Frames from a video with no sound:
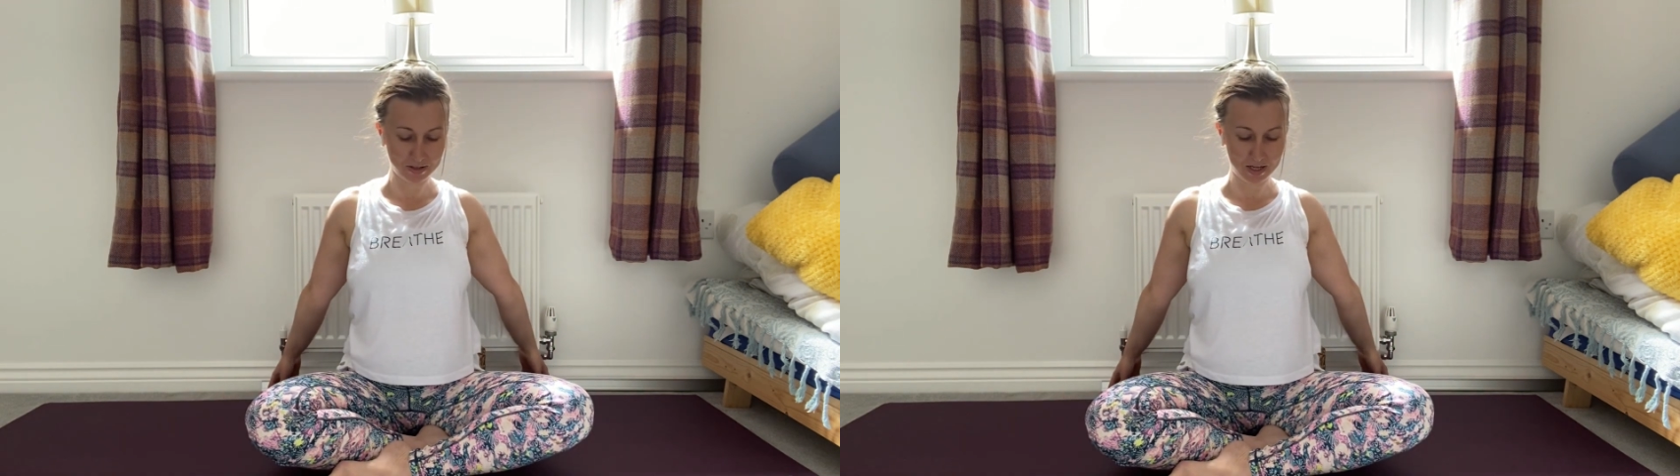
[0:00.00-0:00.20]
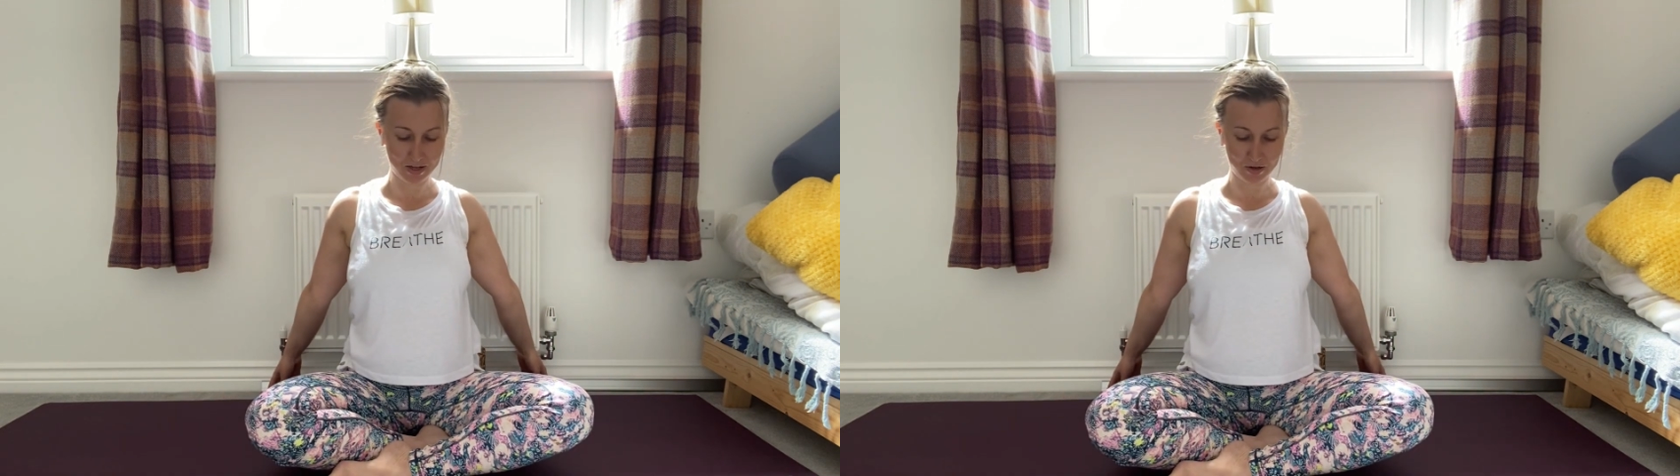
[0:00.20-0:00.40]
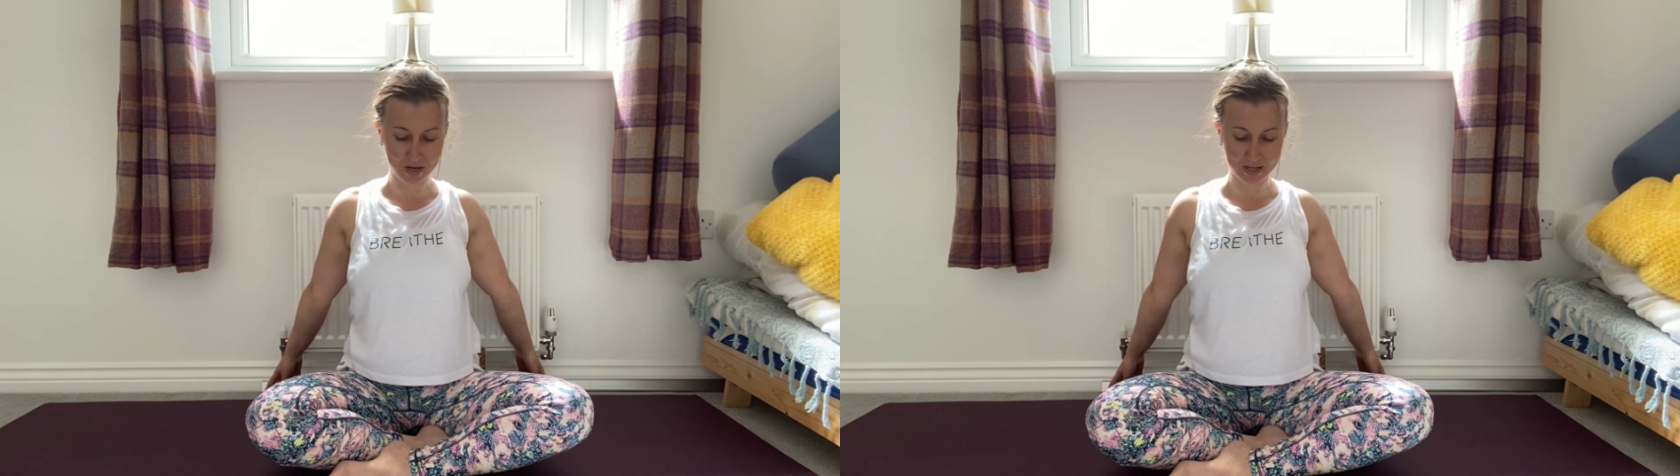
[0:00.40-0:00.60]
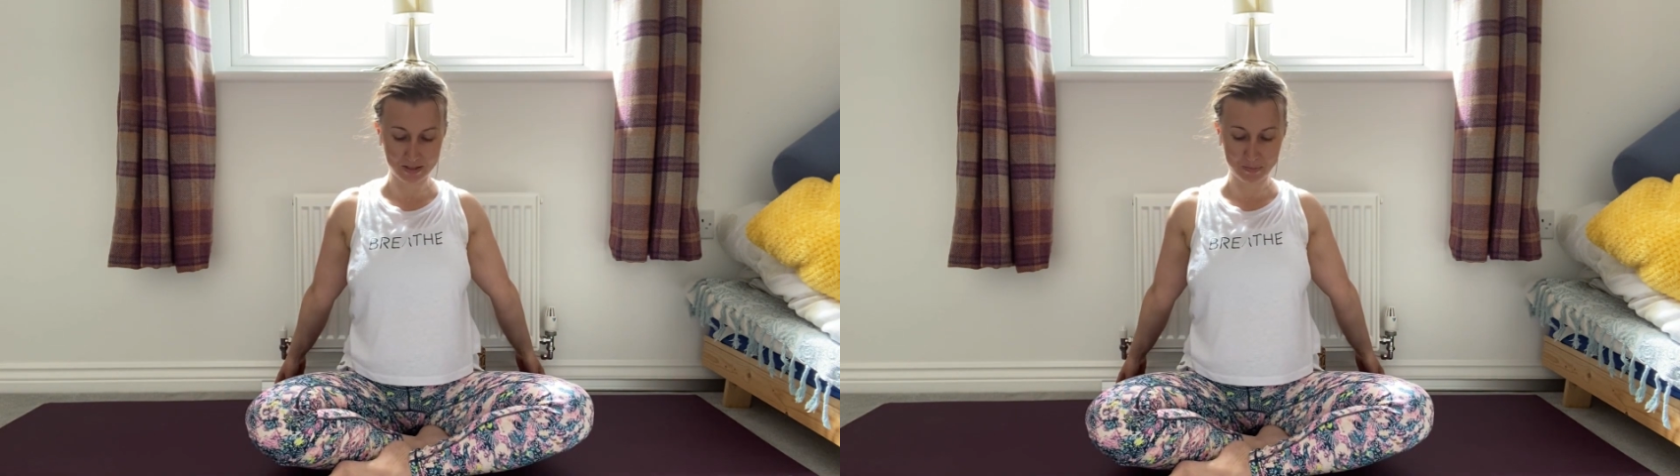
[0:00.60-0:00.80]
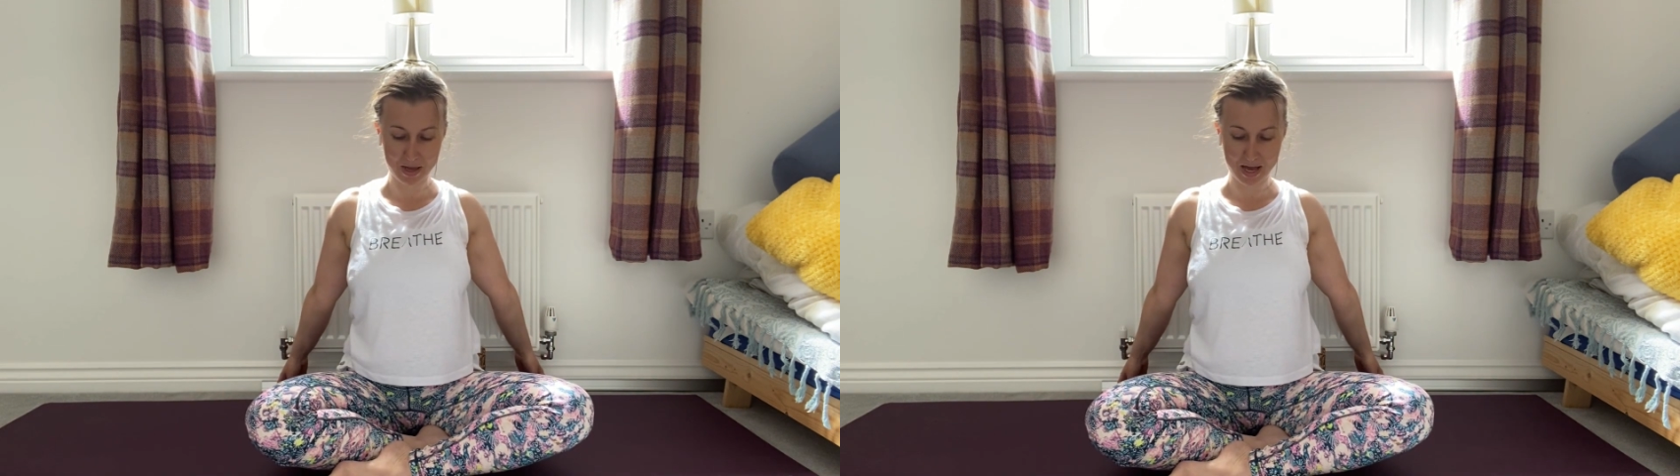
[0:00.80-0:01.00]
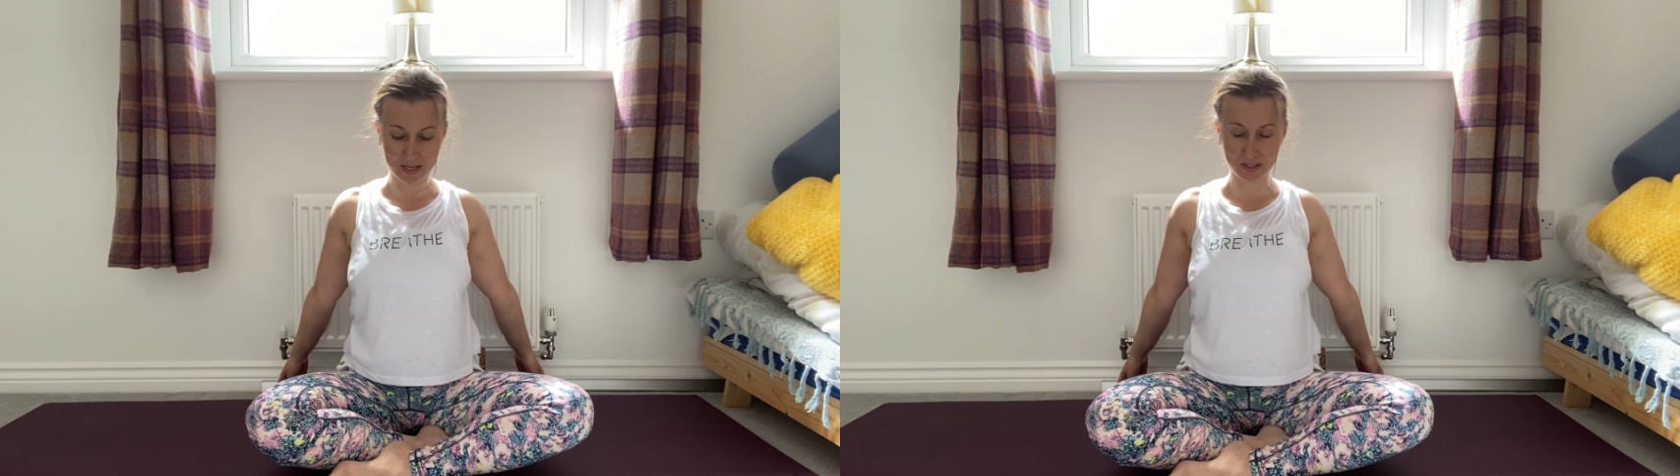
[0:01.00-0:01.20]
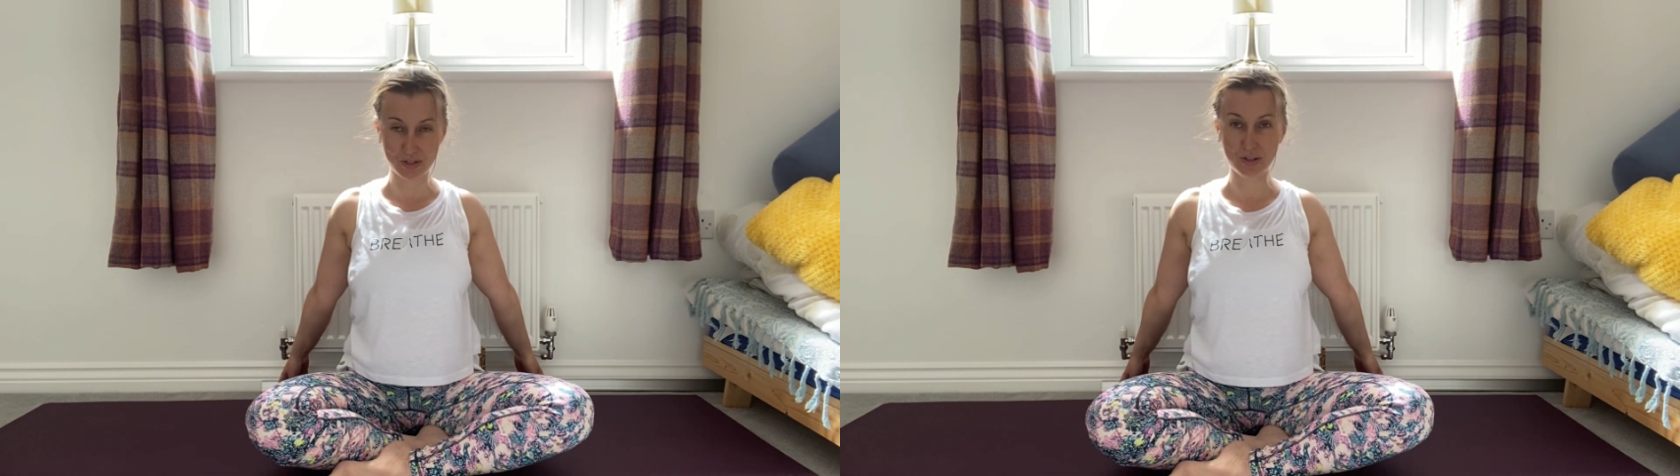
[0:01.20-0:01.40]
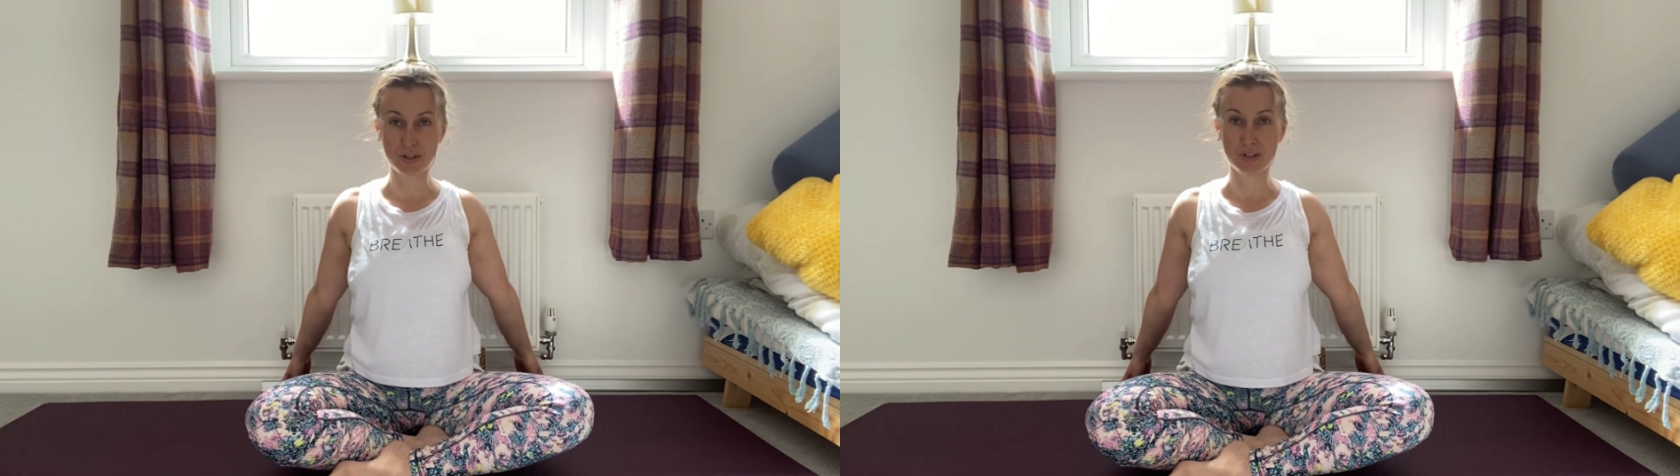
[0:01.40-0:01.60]
Take your hands
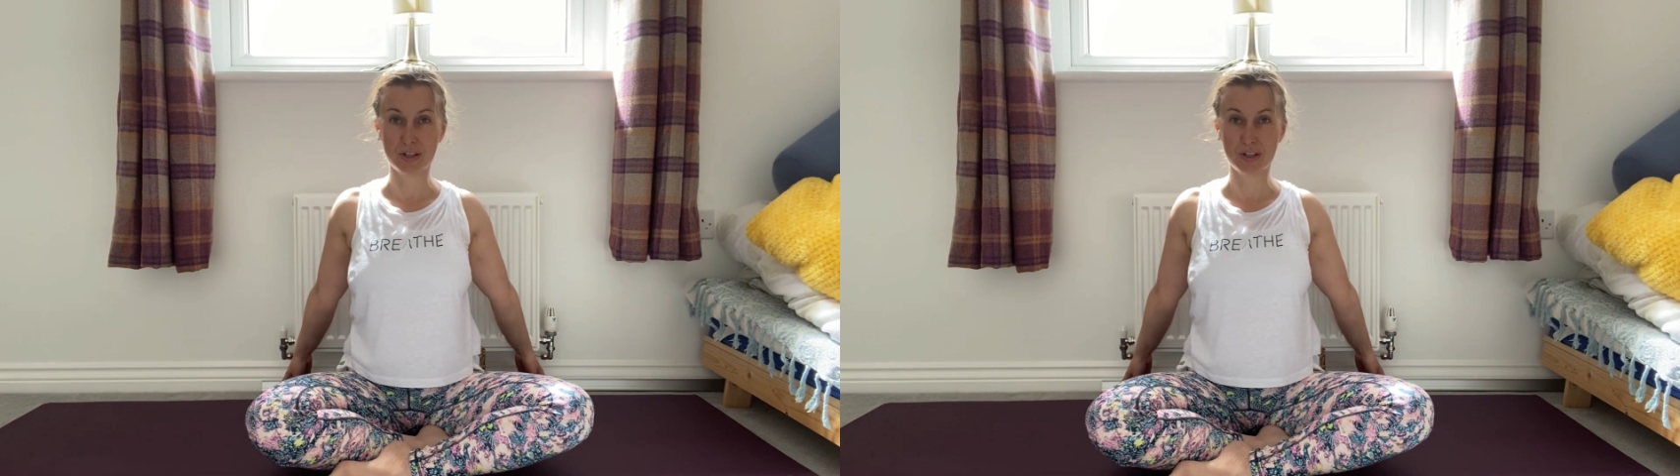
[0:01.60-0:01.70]
behind you,